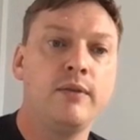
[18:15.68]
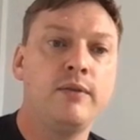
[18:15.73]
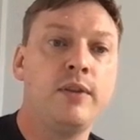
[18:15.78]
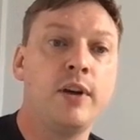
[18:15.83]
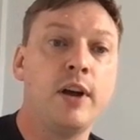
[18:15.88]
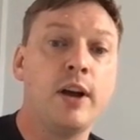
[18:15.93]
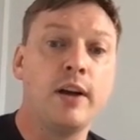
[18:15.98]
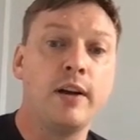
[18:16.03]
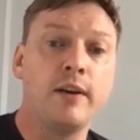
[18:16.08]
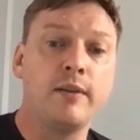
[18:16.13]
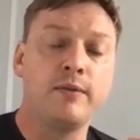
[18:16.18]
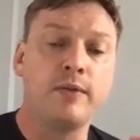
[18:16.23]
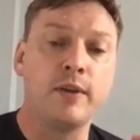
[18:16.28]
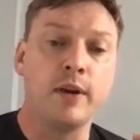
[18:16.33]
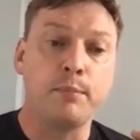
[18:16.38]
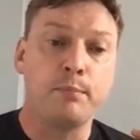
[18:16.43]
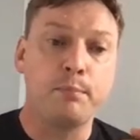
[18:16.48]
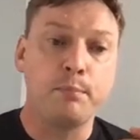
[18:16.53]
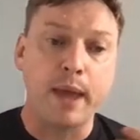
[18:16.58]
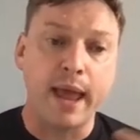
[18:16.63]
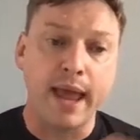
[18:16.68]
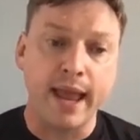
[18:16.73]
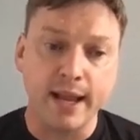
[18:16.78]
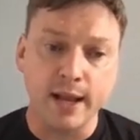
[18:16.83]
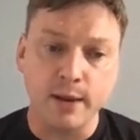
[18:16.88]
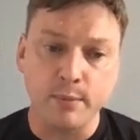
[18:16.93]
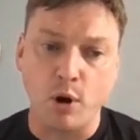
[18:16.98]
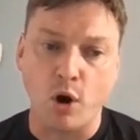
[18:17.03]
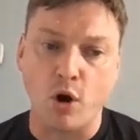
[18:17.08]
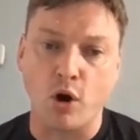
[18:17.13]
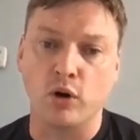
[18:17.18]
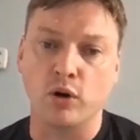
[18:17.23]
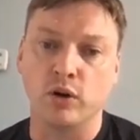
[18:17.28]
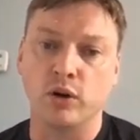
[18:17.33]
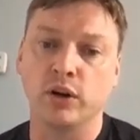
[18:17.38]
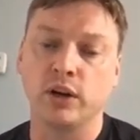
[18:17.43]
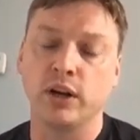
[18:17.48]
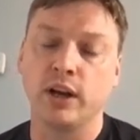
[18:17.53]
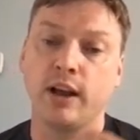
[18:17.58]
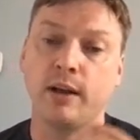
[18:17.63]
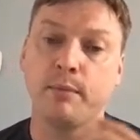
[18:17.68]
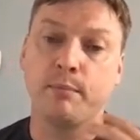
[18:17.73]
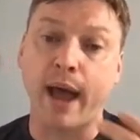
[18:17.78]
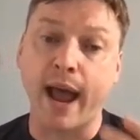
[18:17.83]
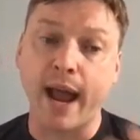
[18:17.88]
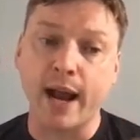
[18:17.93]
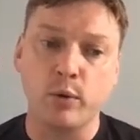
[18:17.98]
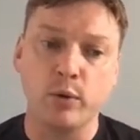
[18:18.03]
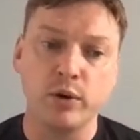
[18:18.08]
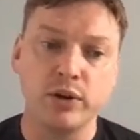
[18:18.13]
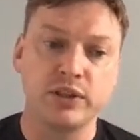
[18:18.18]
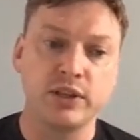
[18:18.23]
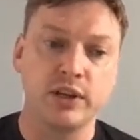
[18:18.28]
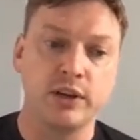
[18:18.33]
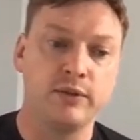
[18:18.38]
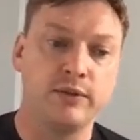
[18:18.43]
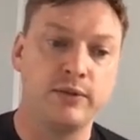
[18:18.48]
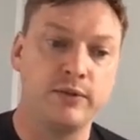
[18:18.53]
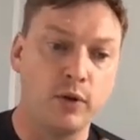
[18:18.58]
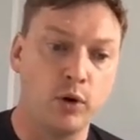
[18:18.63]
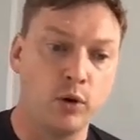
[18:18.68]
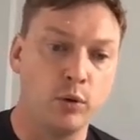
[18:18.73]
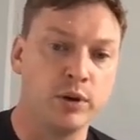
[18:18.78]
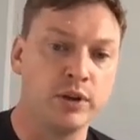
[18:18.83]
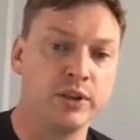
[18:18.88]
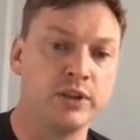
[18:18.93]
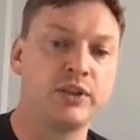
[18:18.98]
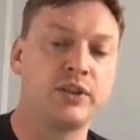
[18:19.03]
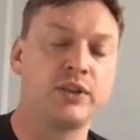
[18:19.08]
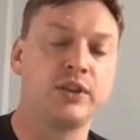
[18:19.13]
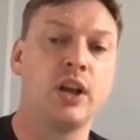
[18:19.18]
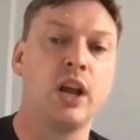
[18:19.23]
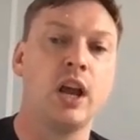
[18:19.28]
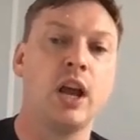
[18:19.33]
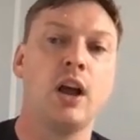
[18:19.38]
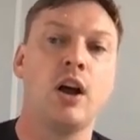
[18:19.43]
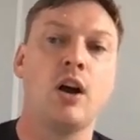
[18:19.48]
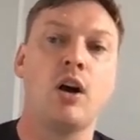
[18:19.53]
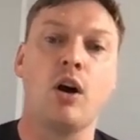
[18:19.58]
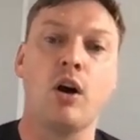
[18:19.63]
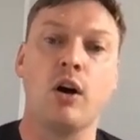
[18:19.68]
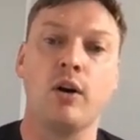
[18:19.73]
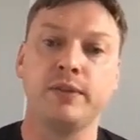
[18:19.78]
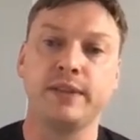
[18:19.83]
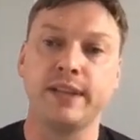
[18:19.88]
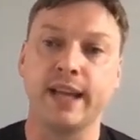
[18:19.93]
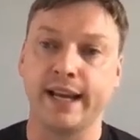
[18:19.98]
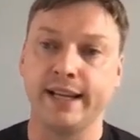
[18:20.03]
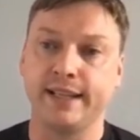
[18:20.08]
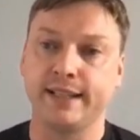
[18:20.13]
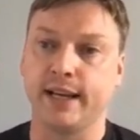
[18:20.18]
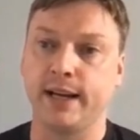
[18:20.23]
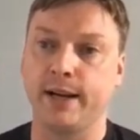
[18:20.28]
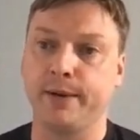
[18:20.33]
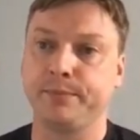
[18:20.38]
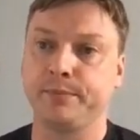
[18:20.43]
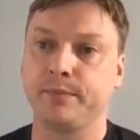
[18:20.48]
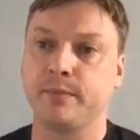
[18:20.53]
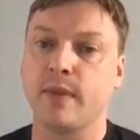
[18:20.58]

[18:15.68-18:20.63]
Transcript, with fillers: the ping pong backwards and forwards of data.